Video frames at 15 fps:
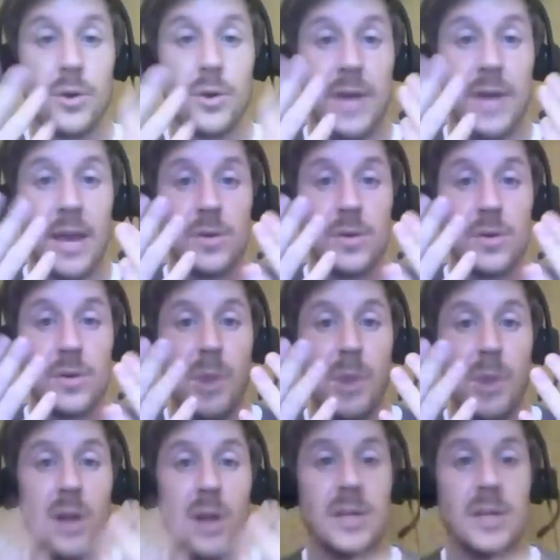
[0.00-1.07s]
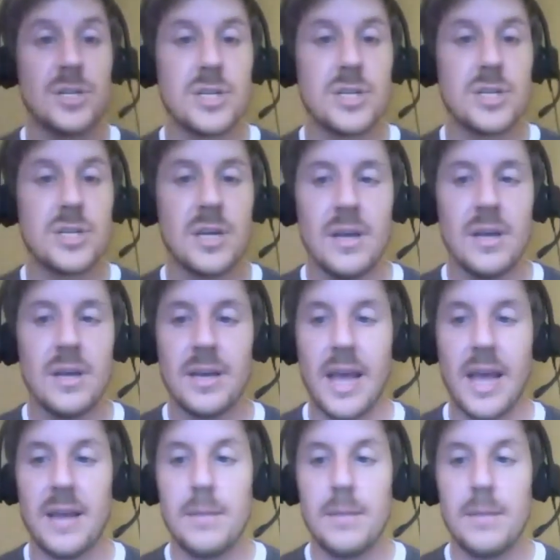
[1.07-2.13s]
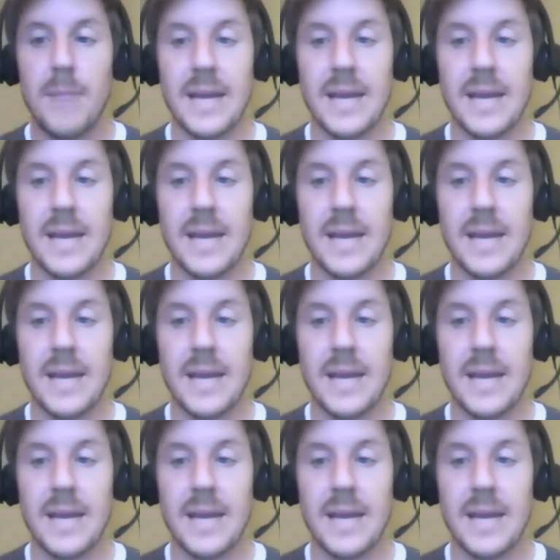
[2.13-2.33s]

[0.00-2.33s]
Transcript: your nails polished. Okay?